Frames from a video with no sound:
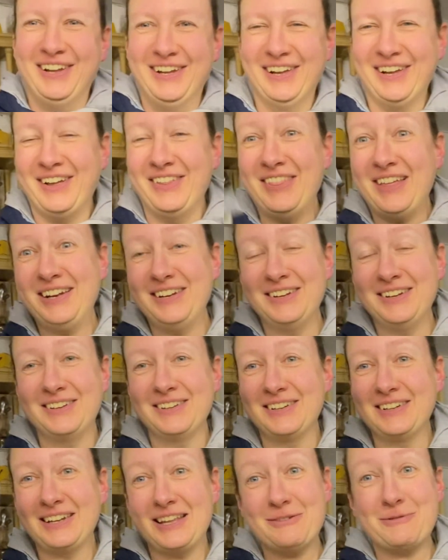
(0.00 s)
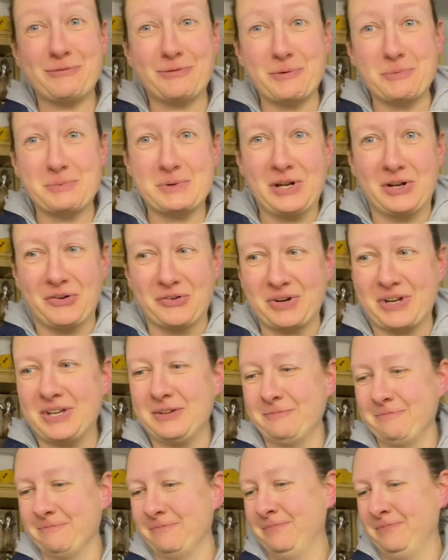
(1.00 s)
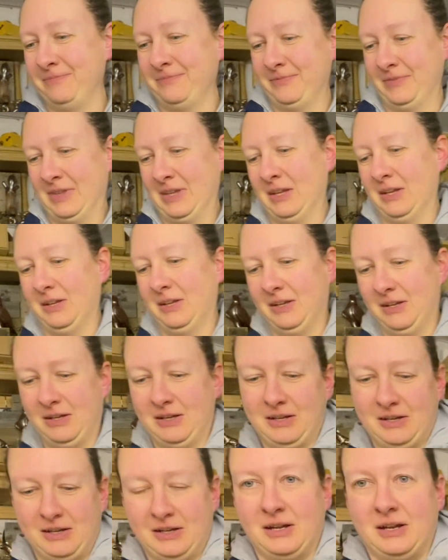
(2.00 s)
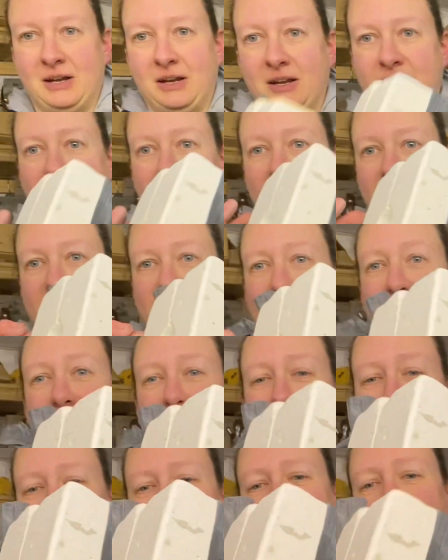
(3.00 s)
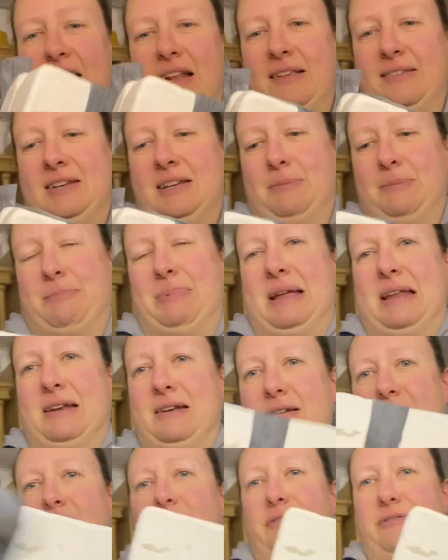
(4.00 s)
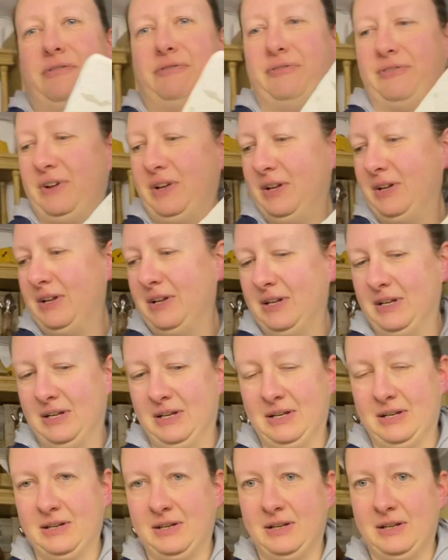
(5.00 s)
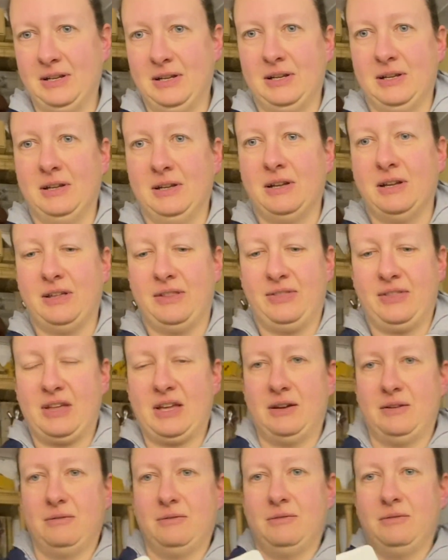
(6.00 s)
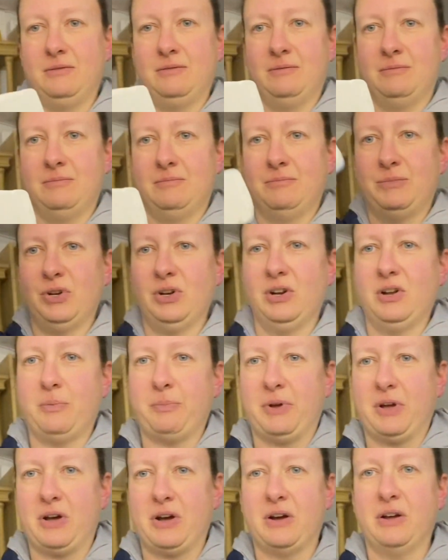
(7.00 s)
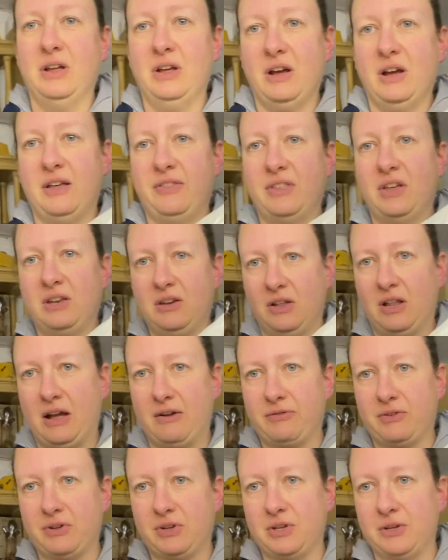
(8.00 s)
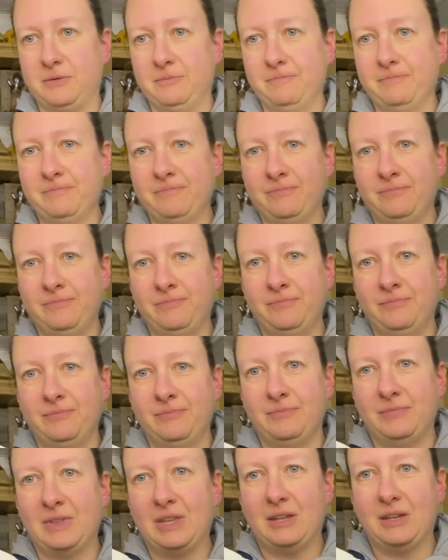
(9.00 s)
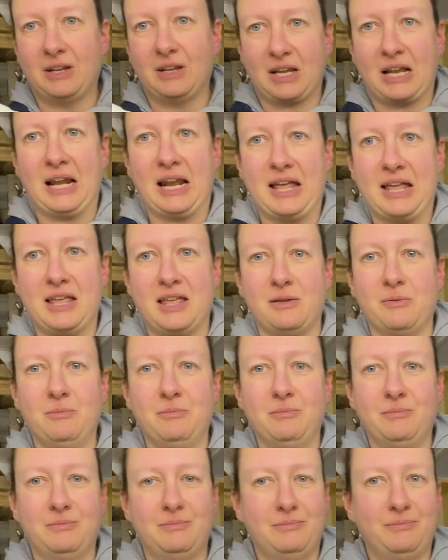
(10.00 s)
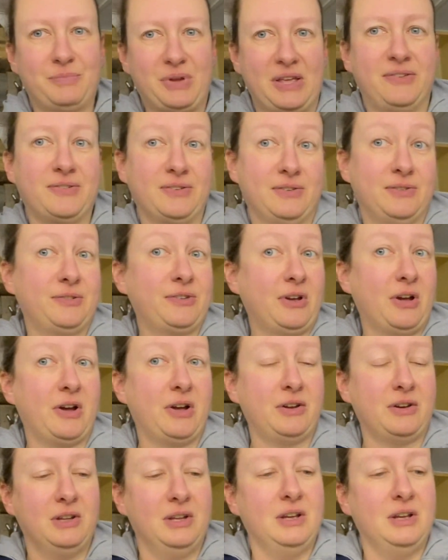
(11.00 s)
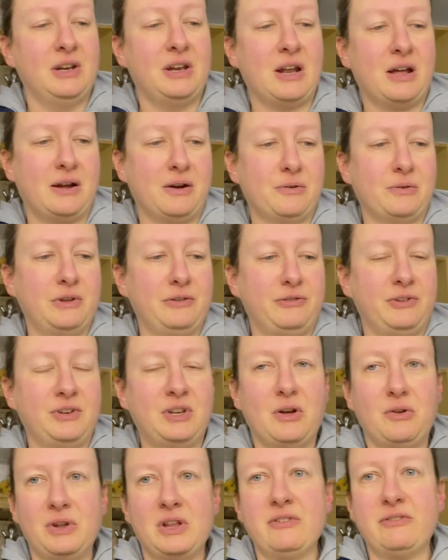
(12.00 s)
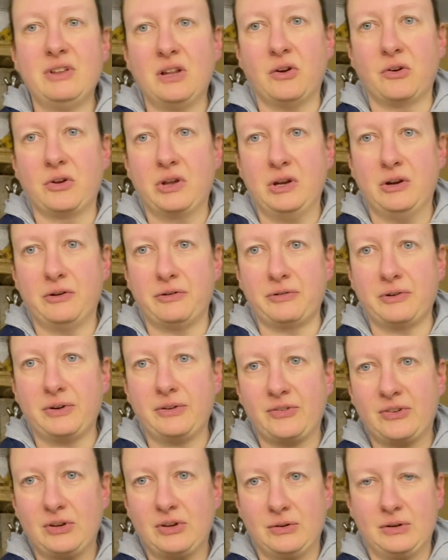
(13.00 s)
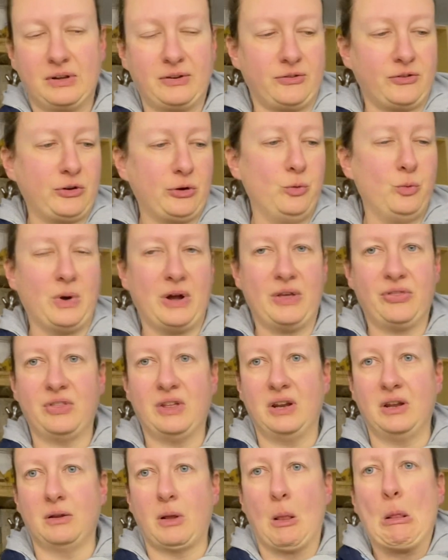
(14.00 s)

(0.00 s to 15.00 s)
then leave it for a bit longer. And then you take the elastic band off and then pull it apart, and then you'll have a clay piece inside. Now, if you don't leave it long enough or it's too wet, then